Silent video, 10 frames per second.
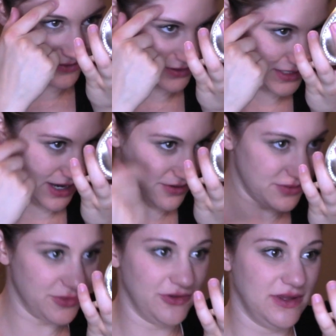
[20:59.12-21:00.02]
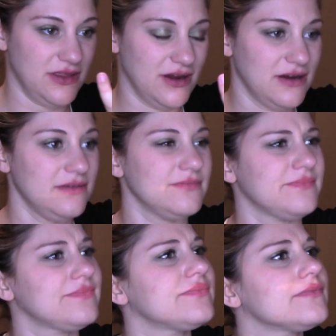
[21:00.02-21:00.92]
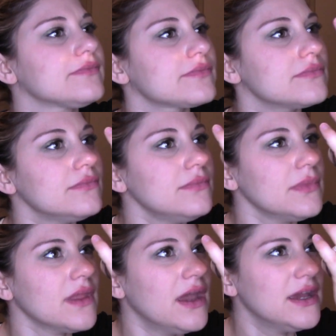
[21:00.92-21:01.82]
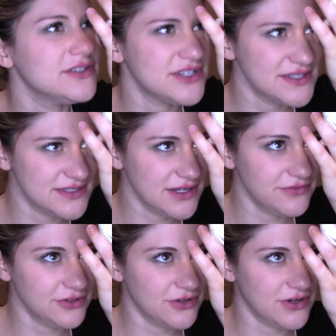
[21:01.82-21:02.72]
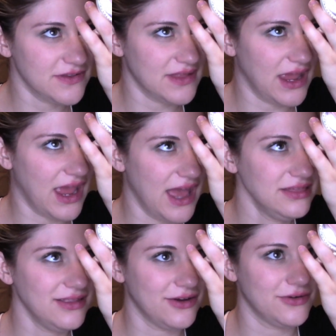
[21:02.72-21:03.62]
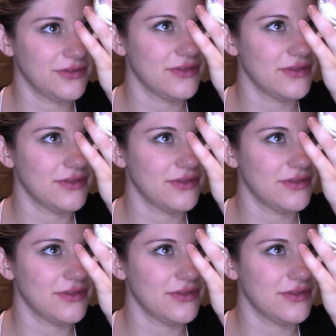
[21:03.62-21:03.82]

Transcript: look terrible either. I just never noticed I had those.